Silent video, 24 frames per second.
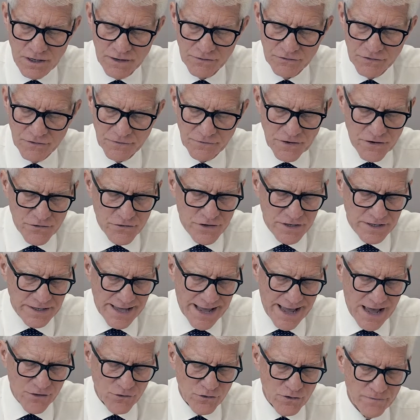of sufficient
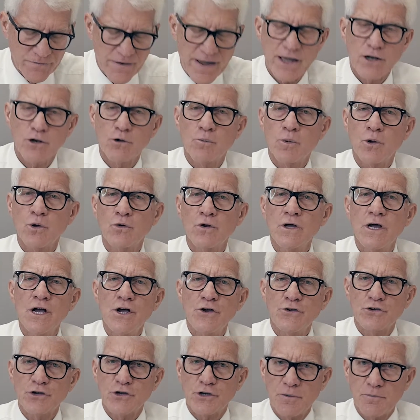cash available
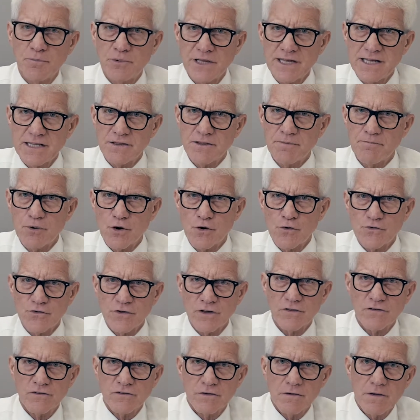to complete the
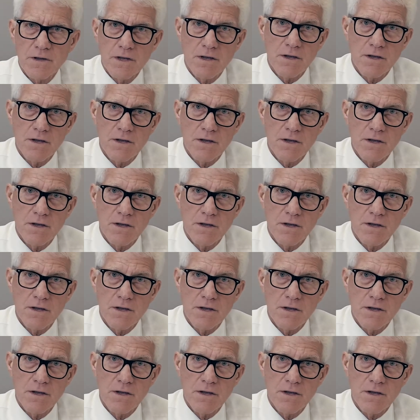purchase.